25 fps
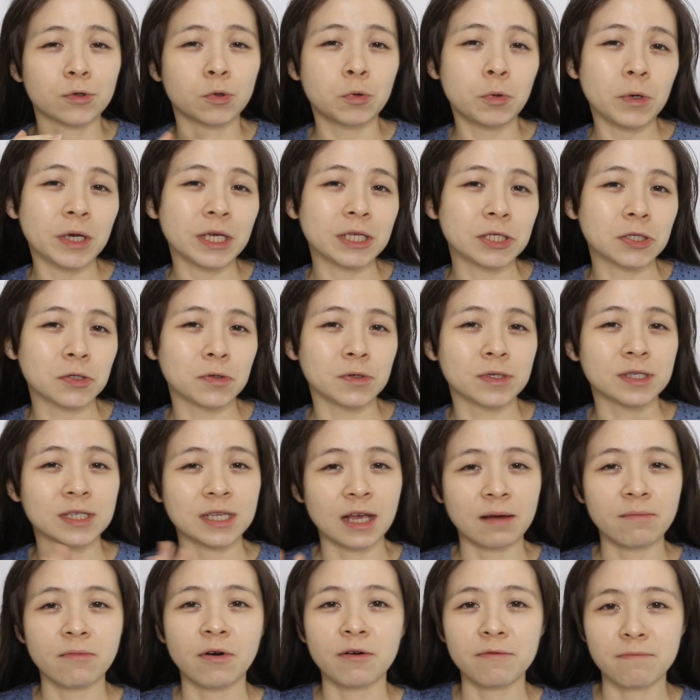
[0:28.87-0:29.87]
tweaks to
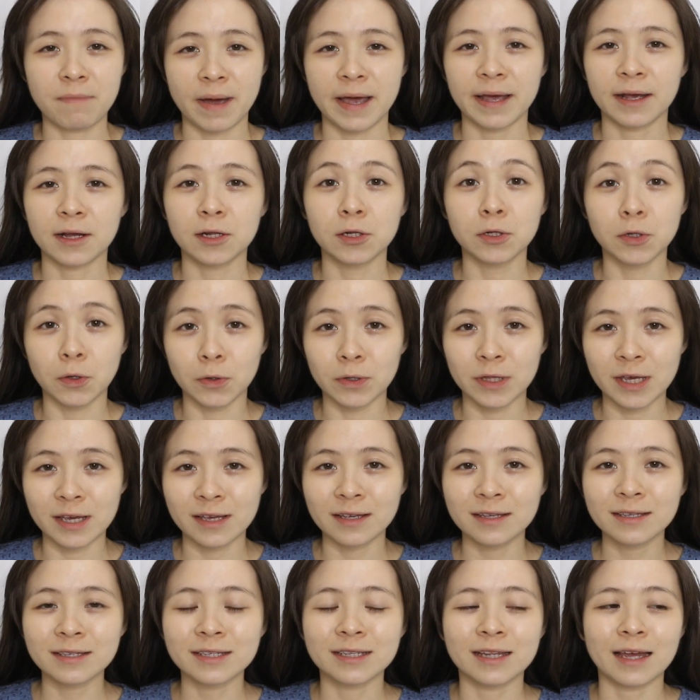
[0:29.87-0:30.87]
some of my
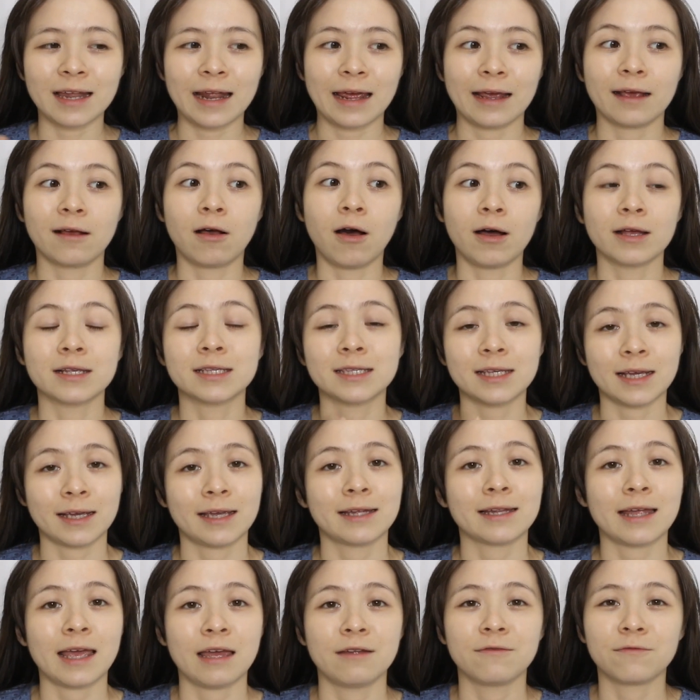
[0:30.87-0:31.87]
clothing that I got
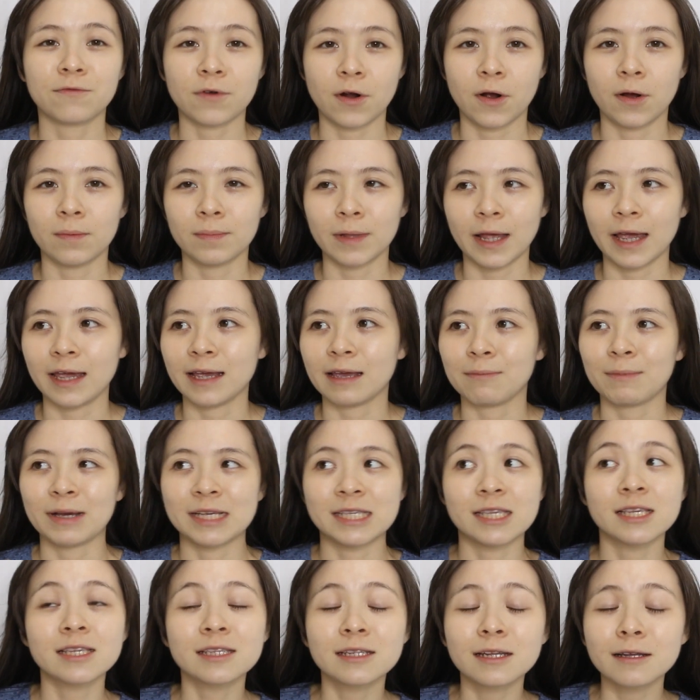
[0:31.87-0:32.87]
secondhand from like my
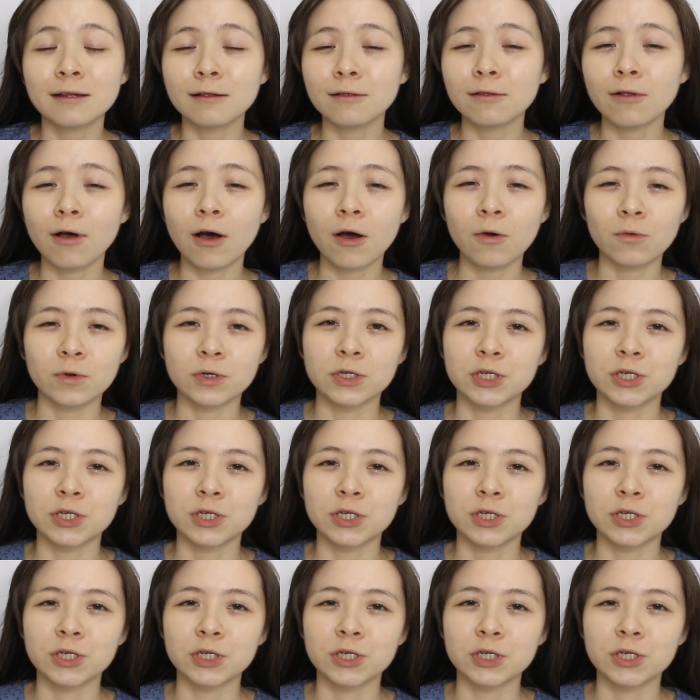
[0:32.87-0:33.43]
sister-in-law,